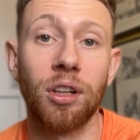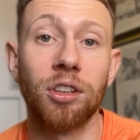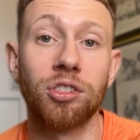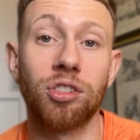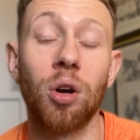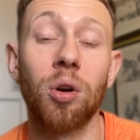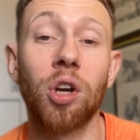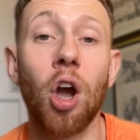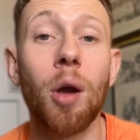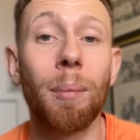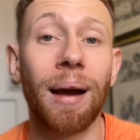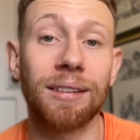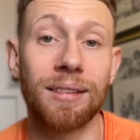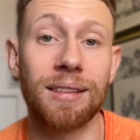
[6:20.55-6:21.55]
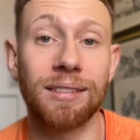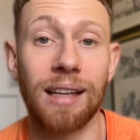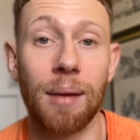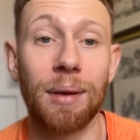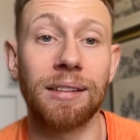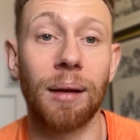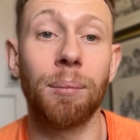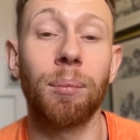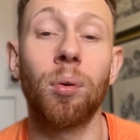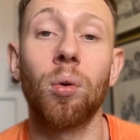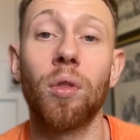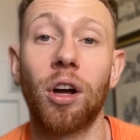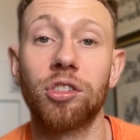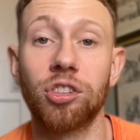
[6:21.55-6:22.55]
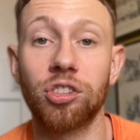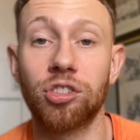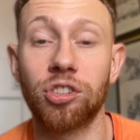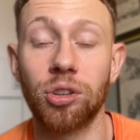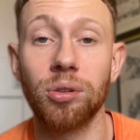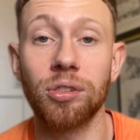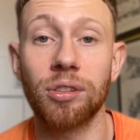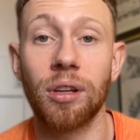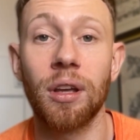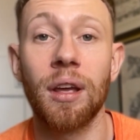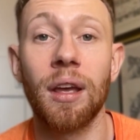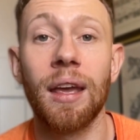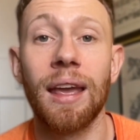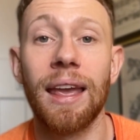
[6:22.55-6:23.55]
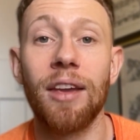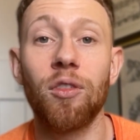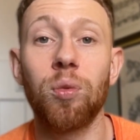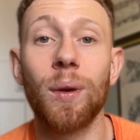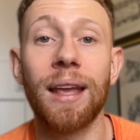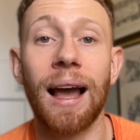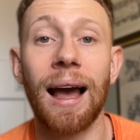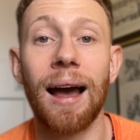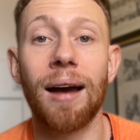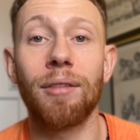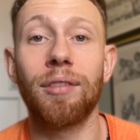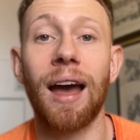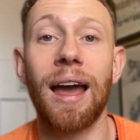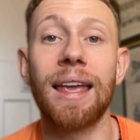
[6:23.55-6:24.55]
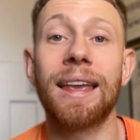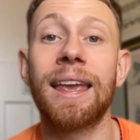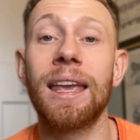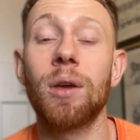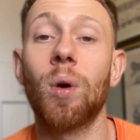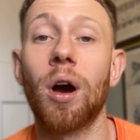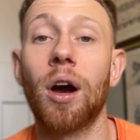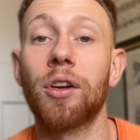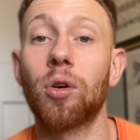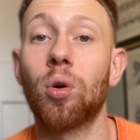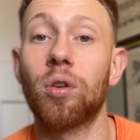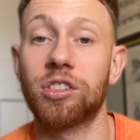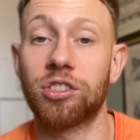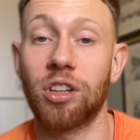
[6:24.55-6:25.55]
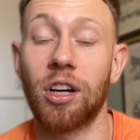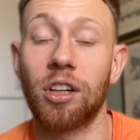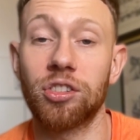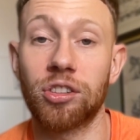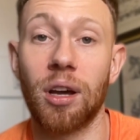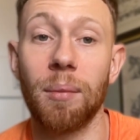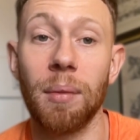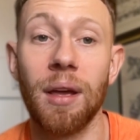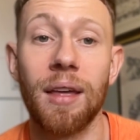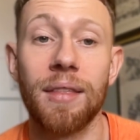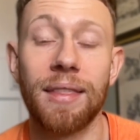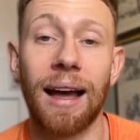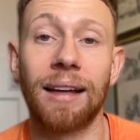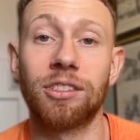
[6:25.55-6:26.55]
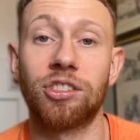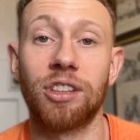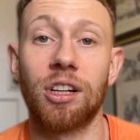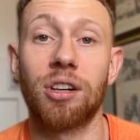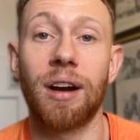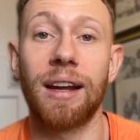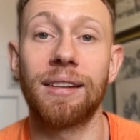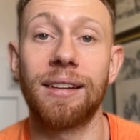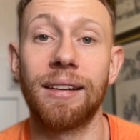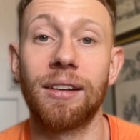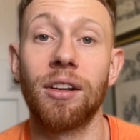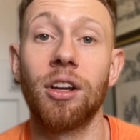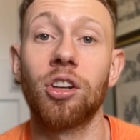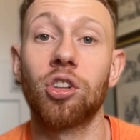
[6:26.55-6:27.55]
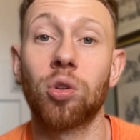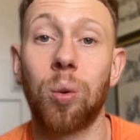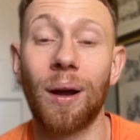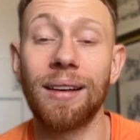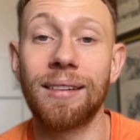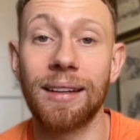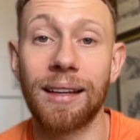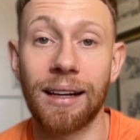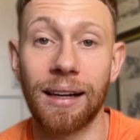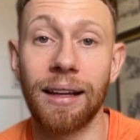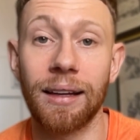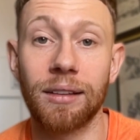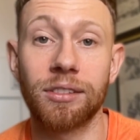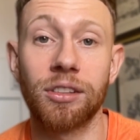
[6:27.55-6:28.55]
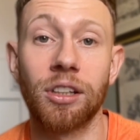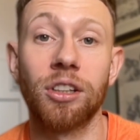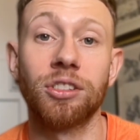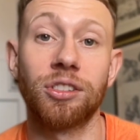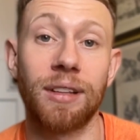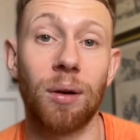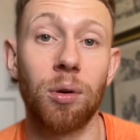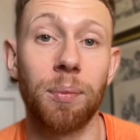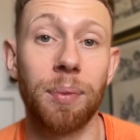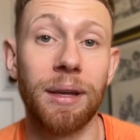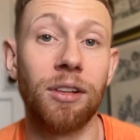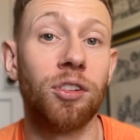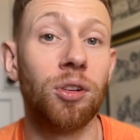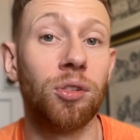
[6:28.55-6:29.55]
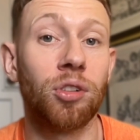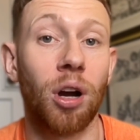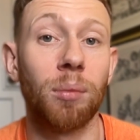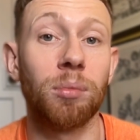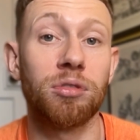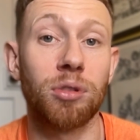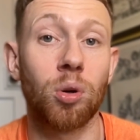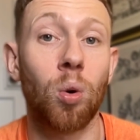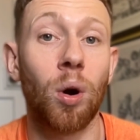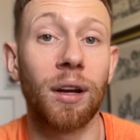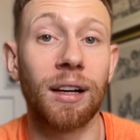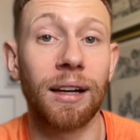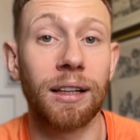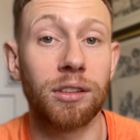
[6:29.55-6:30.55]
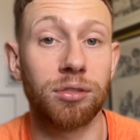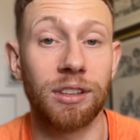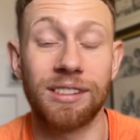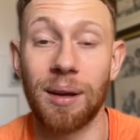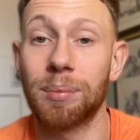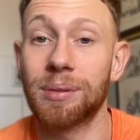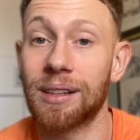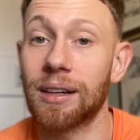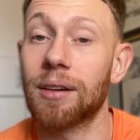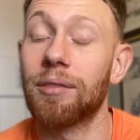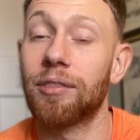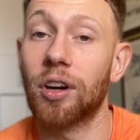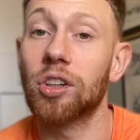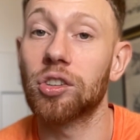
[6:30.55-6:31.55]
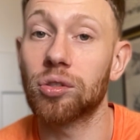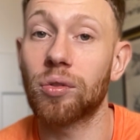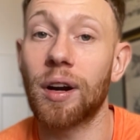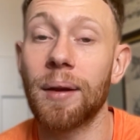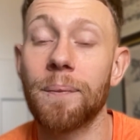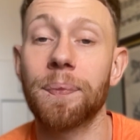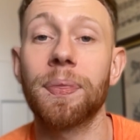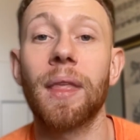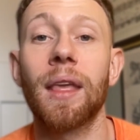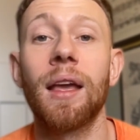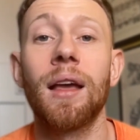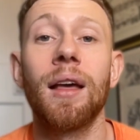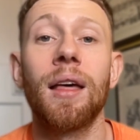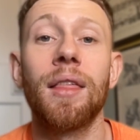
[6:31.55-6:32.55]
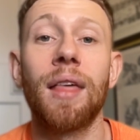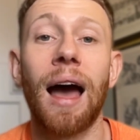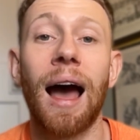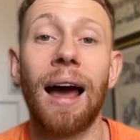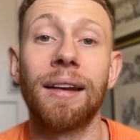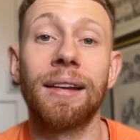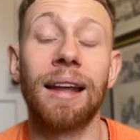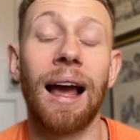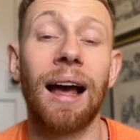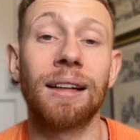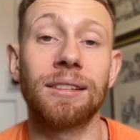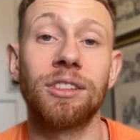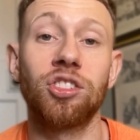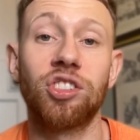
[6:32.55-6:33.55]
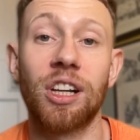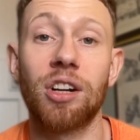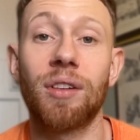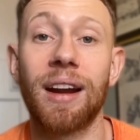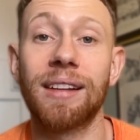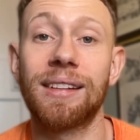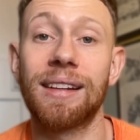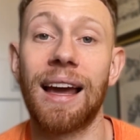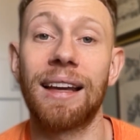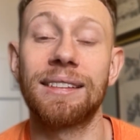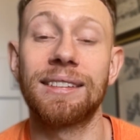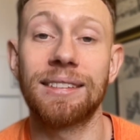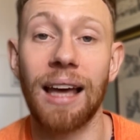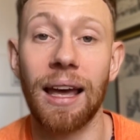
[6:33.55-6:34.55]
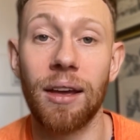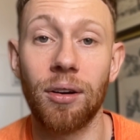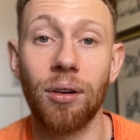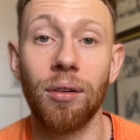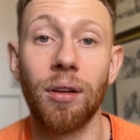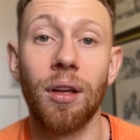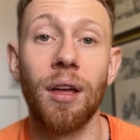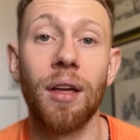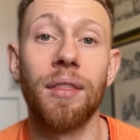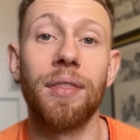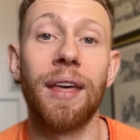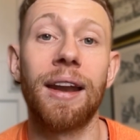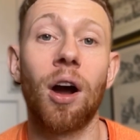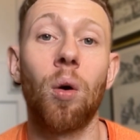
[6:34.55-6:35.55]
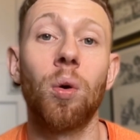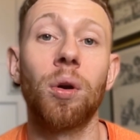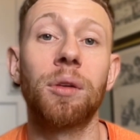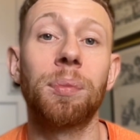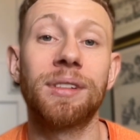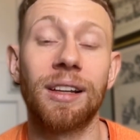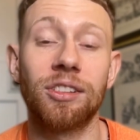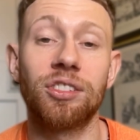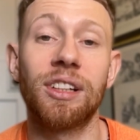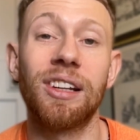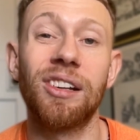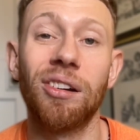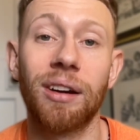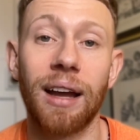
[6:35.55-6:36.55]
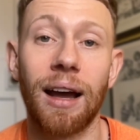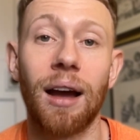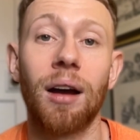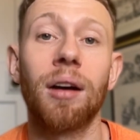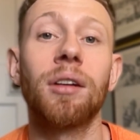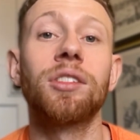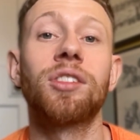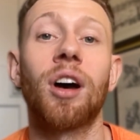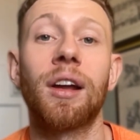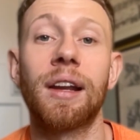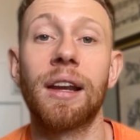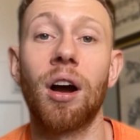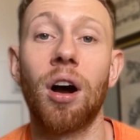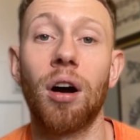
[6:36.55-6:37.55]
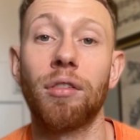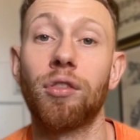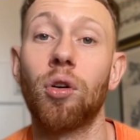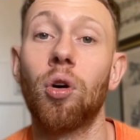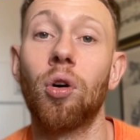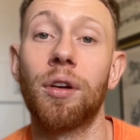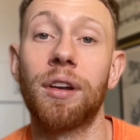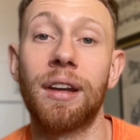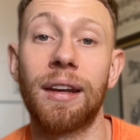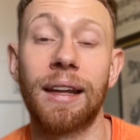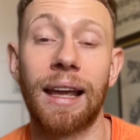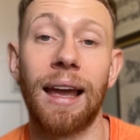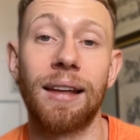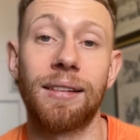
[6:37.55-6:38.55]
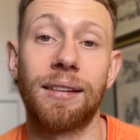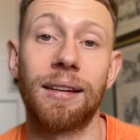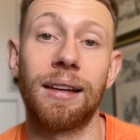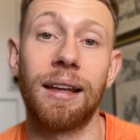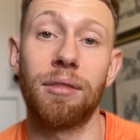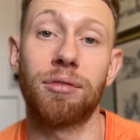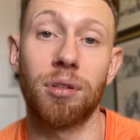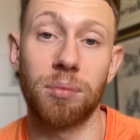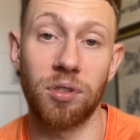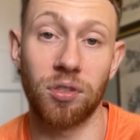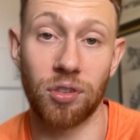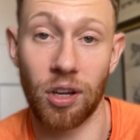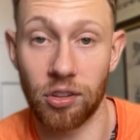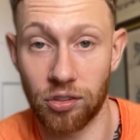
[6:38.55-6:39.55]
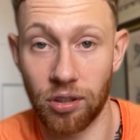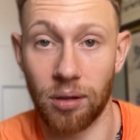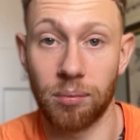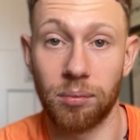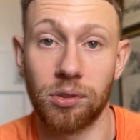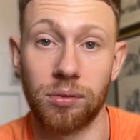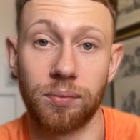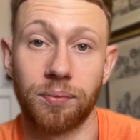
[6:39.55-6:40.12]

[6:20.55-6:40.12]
So going back to the same example that I just used, if we have a keyword or a search term that has generated 20 clicks, so that would be 2 times the required clicks for a 10% conversion rate, and it hasn't generated a sale, then I would potentially look at turning it off or negating it from the search terms.